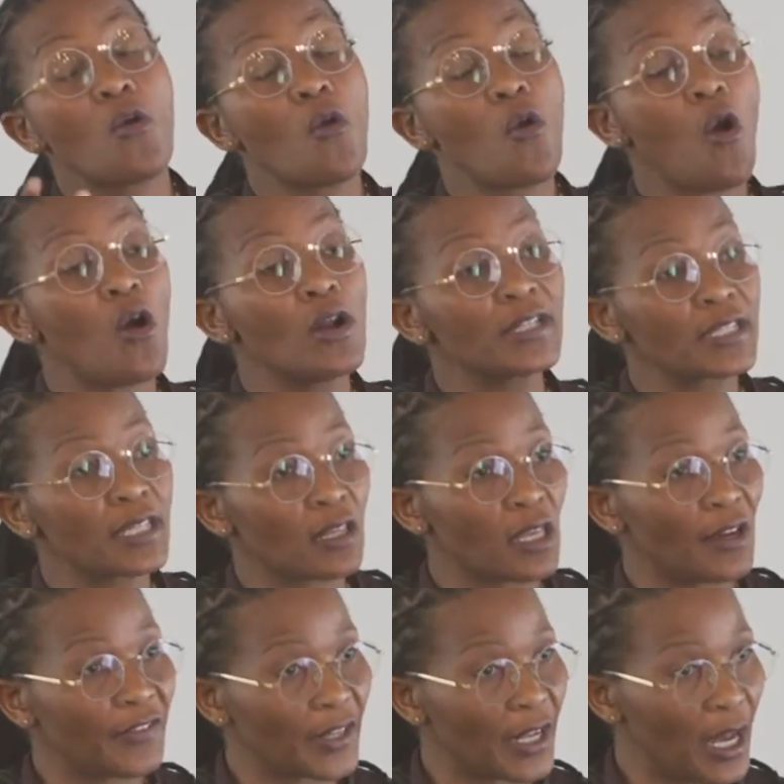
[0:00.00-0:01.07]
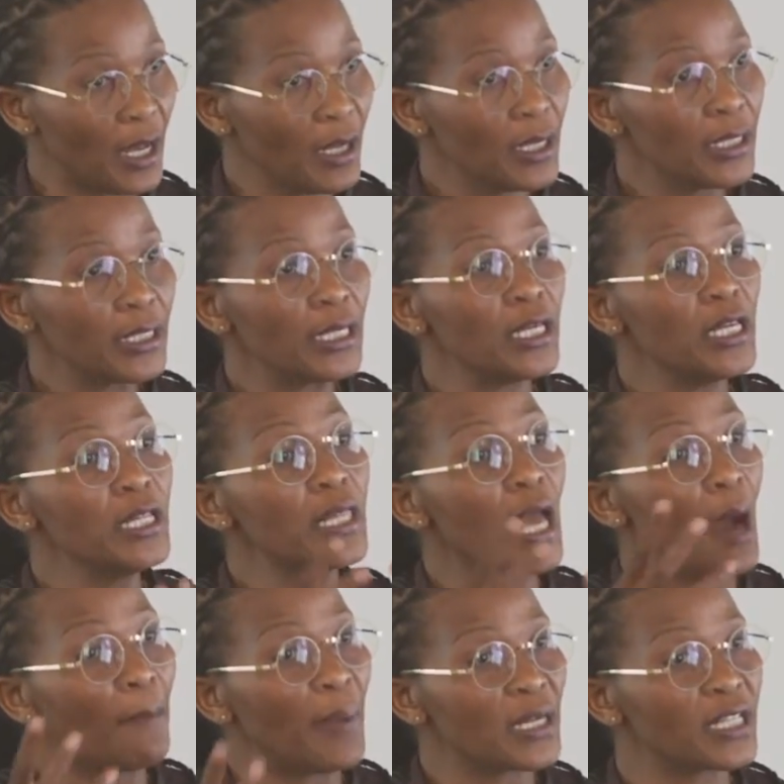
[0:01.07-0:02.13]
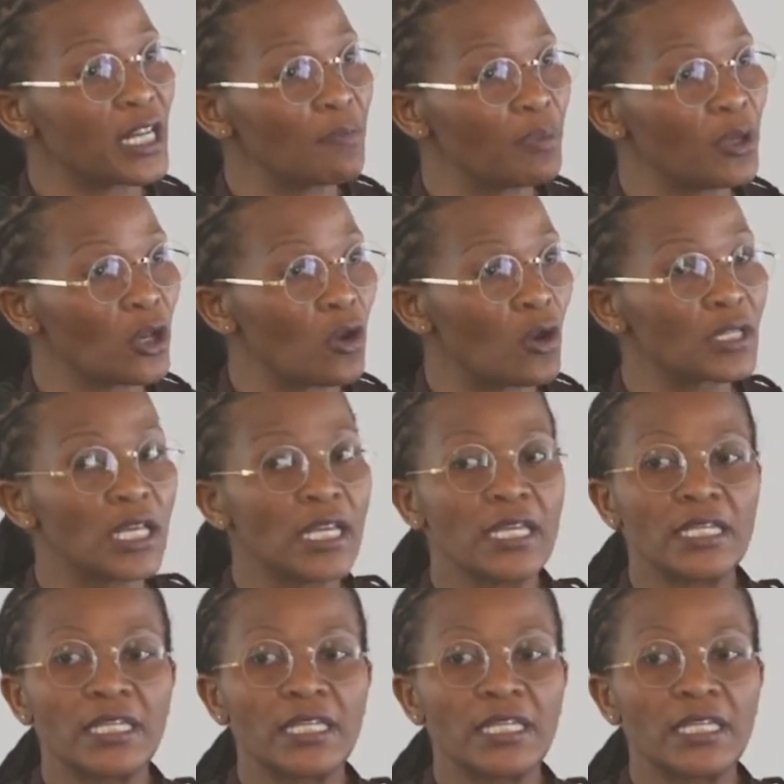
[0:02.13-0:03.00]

called South Africa in the apartheid period.